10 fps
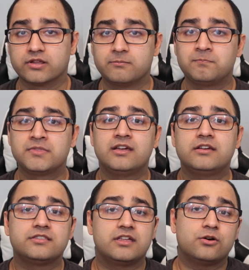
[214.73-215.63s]
them.
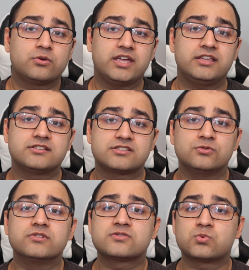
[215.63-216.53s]
That okay, the
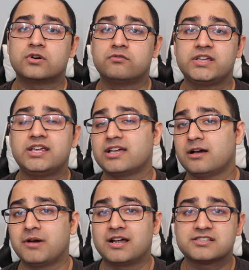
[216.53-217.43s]
students were reading
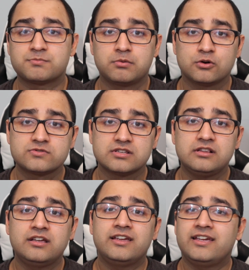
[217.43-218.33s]
a modest proposal,